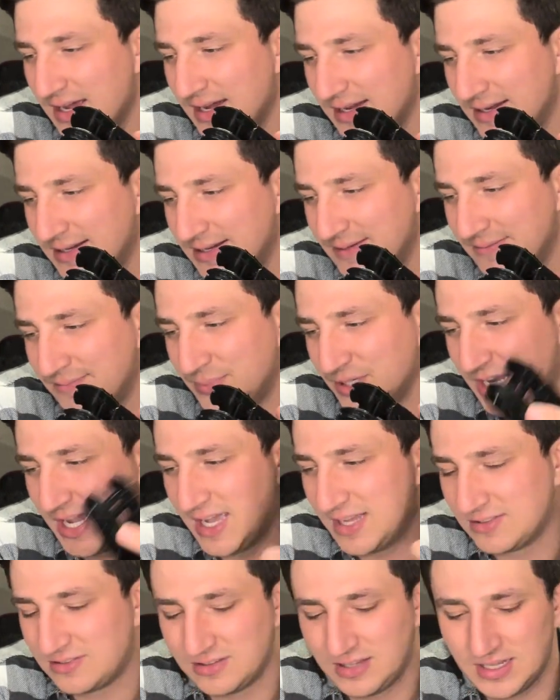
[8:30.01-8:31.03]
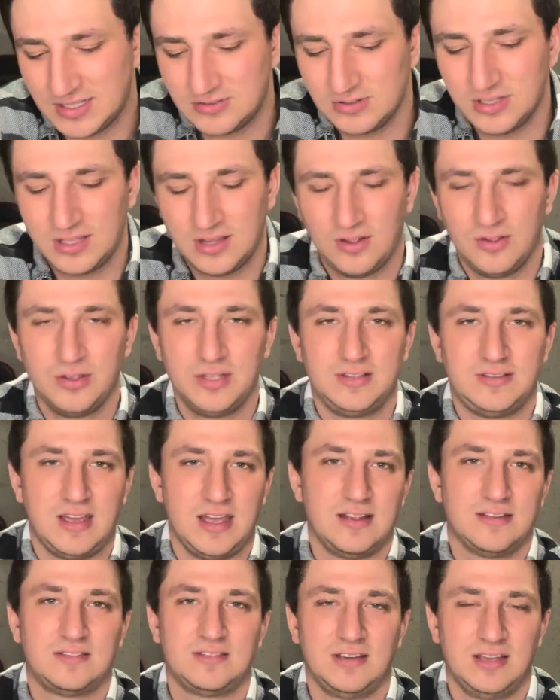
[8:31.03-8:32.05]
But yeah, so that's really the only
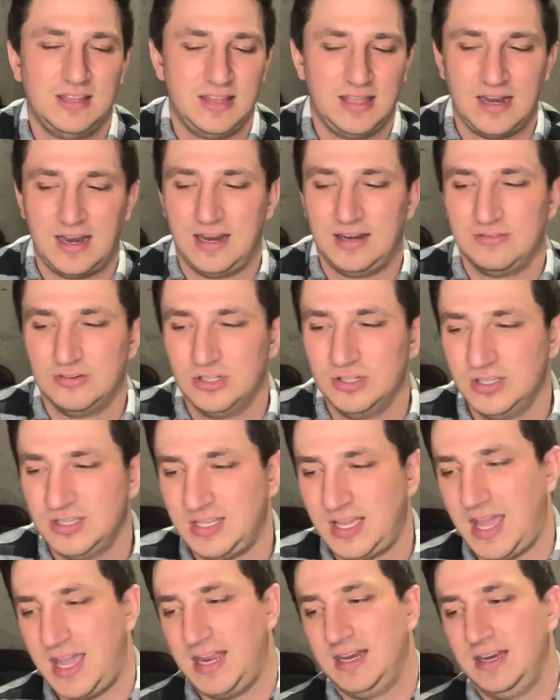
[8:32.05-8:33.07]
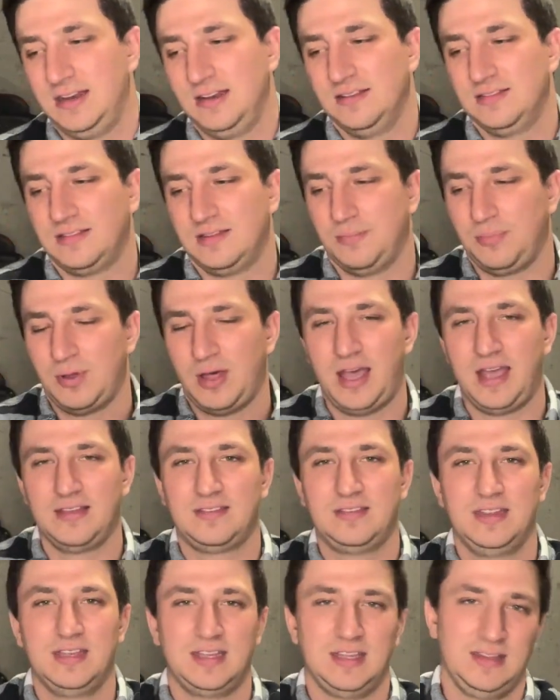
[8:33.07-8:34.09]
downside that I really hated is the
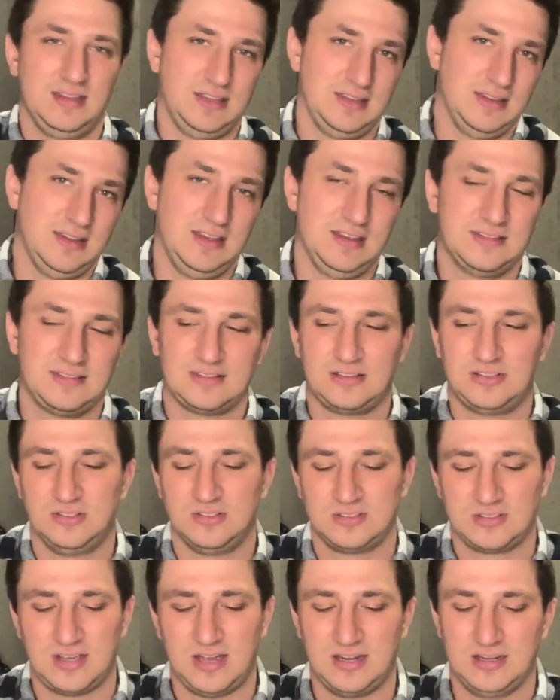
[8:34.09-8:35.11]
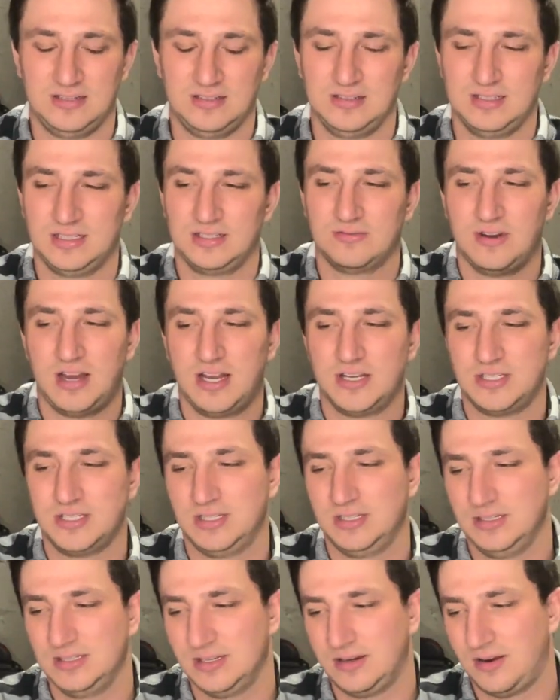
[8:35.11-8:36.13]
plastic, and then this just kind of like ratcheted
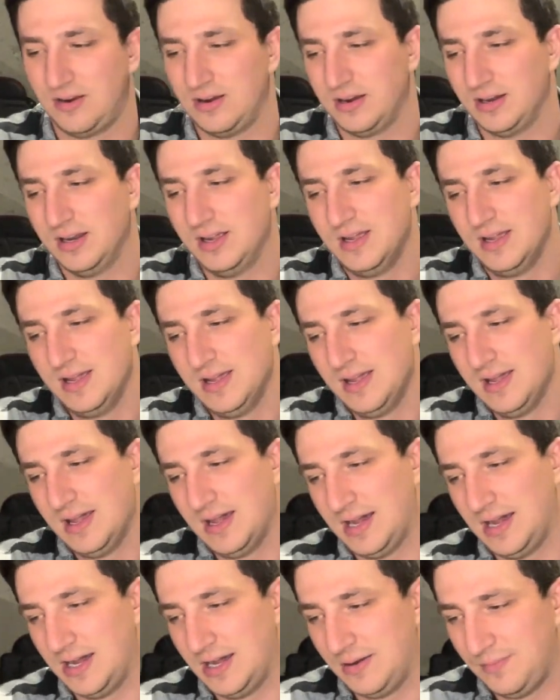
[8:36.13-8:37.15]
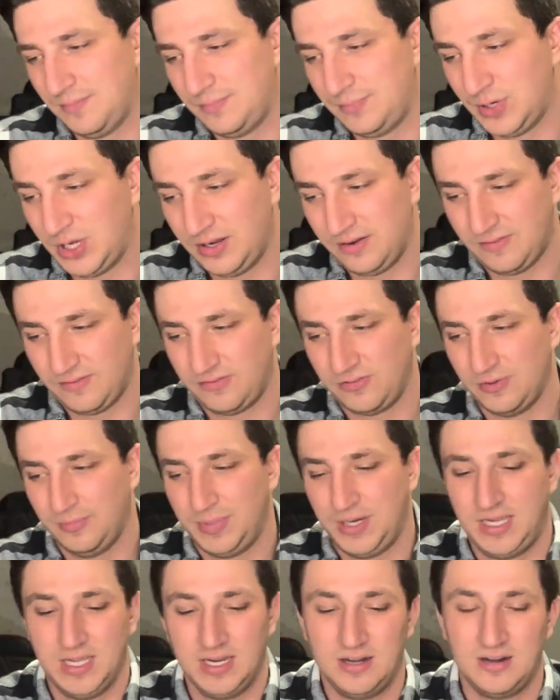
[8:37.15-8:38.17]
on. But for
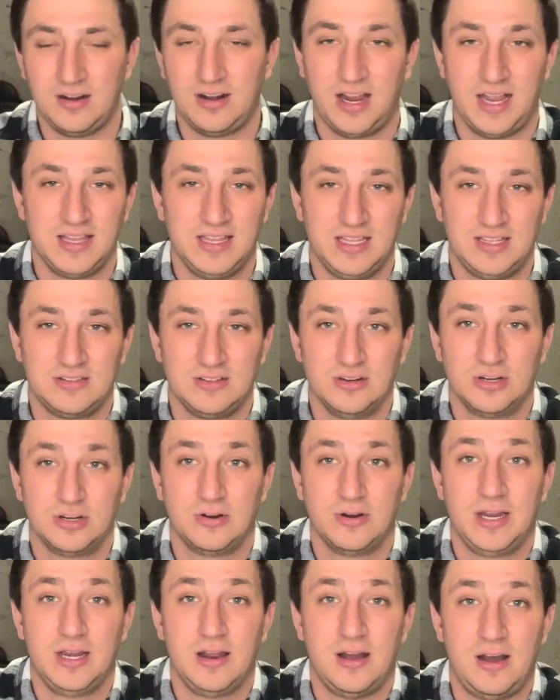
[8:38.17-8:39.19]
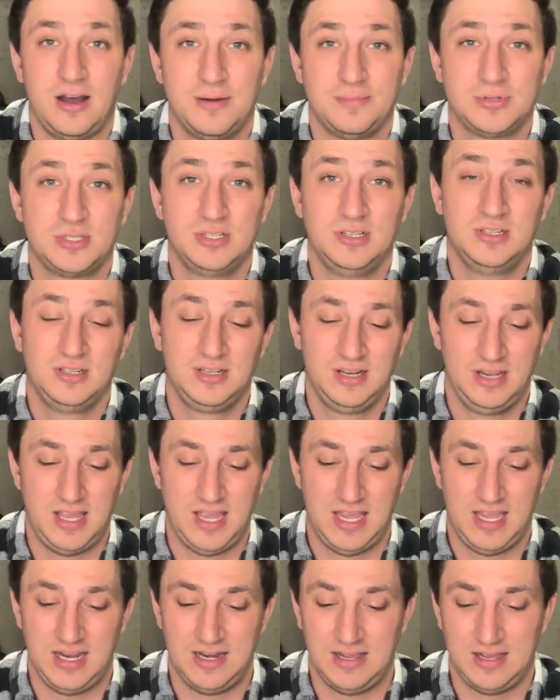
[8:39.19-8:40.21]
beginner, I think they're a great option,
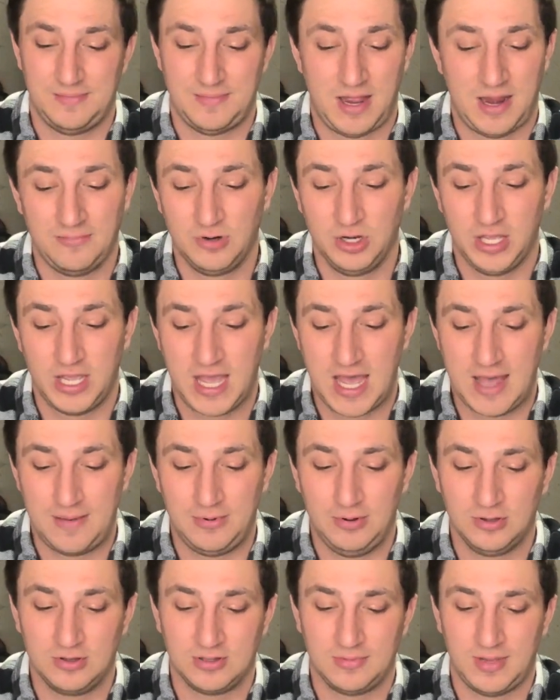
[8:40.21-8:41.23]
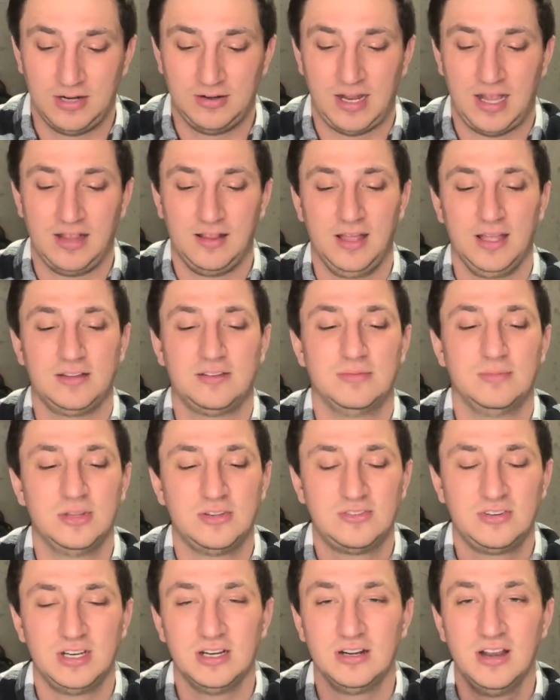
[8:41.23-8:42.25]
and I'm really happy with them. I liked them
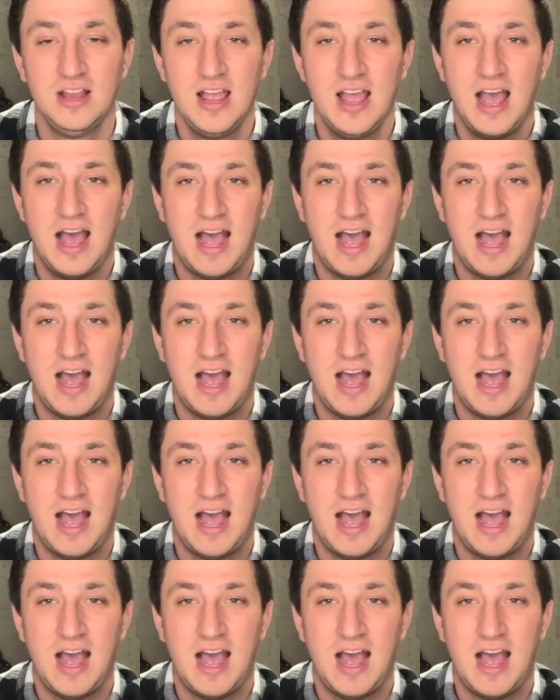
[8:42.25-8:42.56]
this year.